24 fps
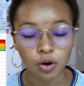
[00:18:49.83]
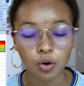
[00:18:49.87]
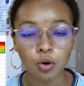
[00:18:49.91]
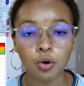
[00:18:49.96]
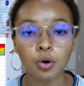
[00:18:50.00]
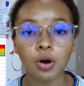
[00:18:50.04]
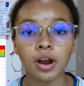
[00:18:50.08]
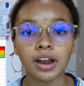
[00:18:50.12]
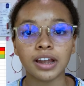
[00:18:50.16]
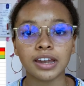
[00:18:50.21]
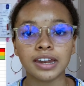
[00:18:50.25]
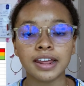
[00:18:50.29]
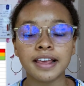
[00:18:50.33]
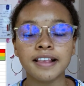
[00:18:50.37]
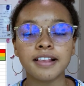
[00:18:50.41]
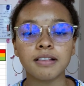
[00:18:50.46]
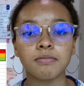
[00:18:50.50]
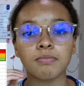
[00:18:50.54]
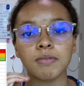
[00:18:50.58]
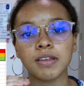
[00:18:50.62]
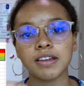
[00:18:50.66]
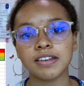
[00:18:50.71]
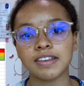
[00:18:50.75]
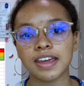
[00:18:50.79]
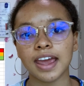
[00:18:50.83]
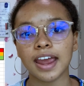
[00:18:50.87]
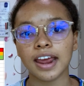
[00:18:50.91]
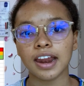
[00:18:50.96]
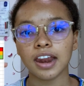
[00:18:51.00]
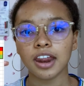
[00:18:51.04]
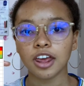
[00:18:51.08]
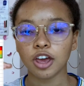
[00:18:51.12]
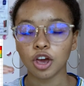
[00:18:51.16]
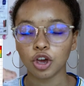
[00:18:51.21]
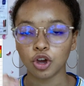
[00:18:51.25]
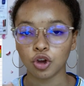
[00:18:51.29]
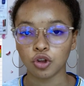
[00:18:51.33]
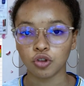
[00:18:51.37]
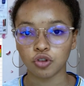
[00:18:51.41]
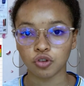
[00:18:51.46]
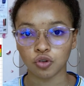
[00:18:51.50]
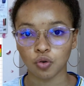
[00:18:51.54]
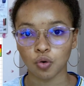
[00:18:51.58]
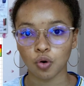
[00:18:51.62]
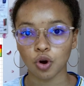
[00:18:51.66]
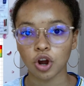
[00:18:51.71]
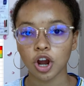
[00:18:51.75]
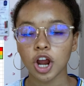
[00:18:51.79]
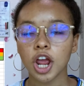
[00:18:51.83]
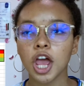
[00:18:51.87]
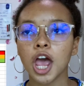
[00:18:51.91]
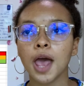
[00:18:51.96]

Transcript: or at least maintaining a good score.